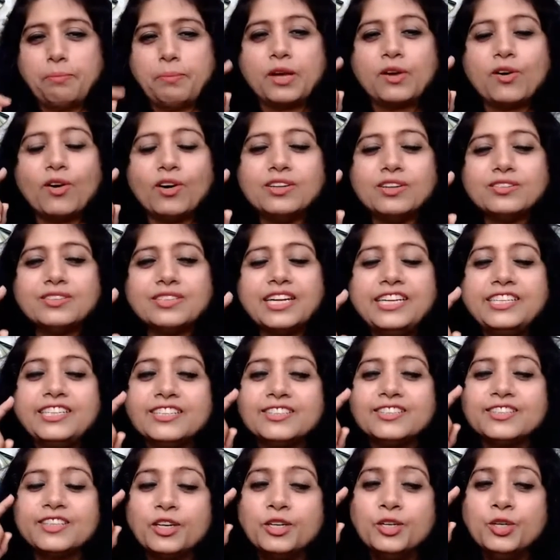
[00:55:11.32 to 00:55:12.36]
Because
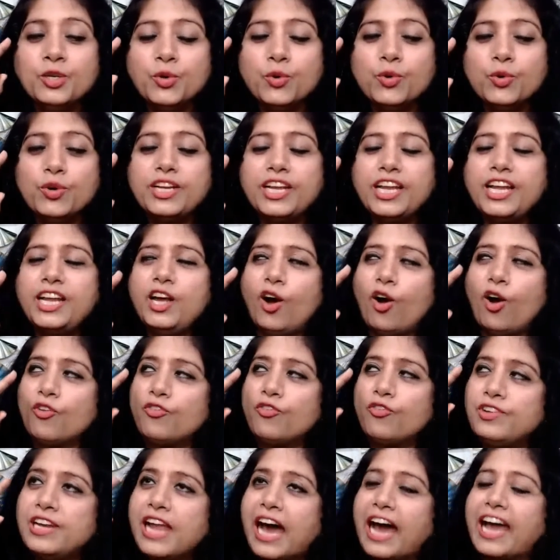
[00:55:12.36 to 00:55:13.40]
it is the duty
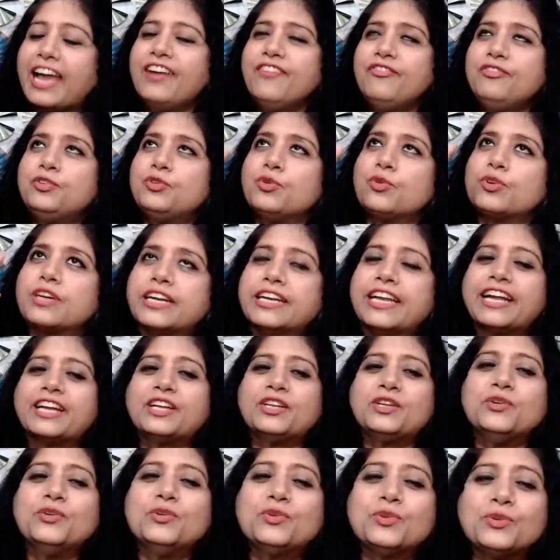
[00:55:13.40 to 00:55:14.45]
of life to
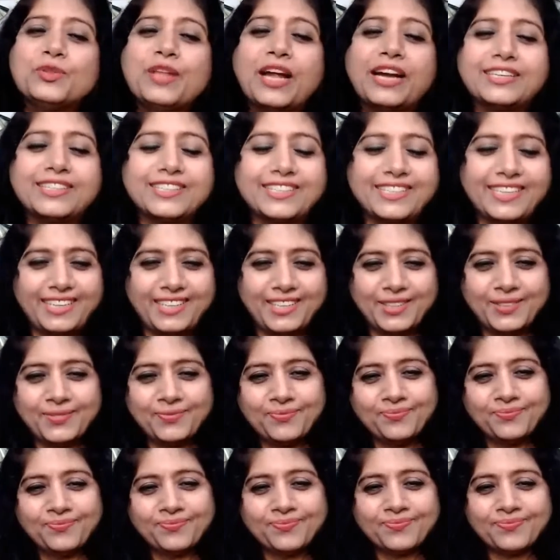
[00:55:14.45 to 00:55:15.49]
connect you to that state.
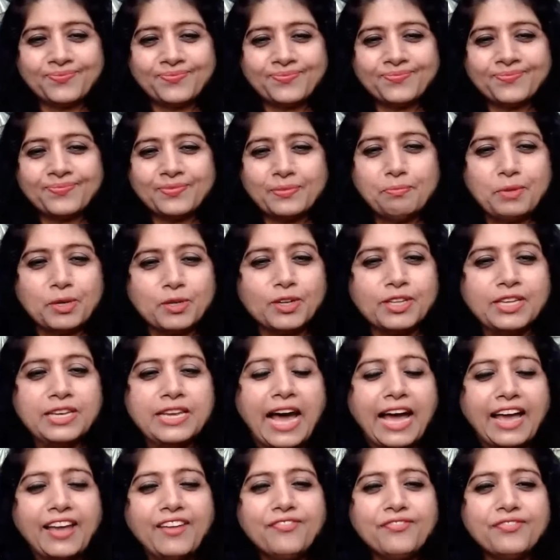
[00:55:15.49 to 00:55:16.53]
Because
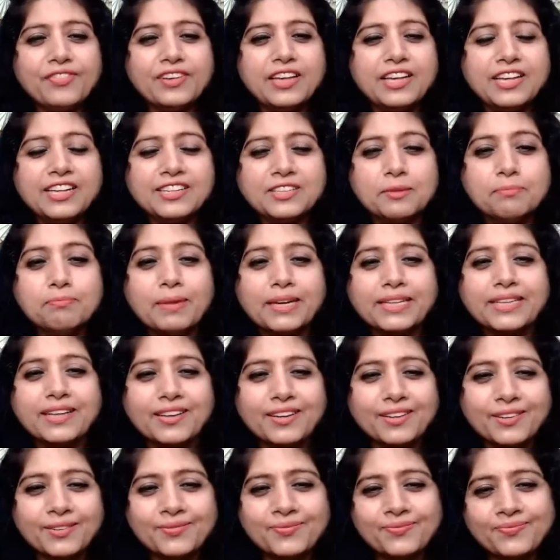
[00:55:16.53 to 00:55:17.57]
life is a
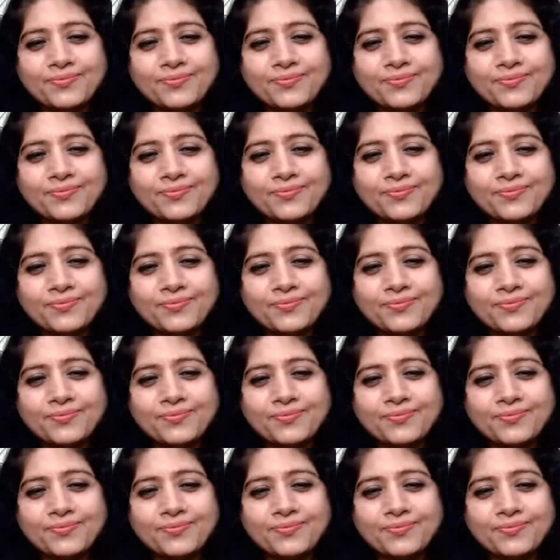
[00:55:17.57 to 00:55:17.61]
mother.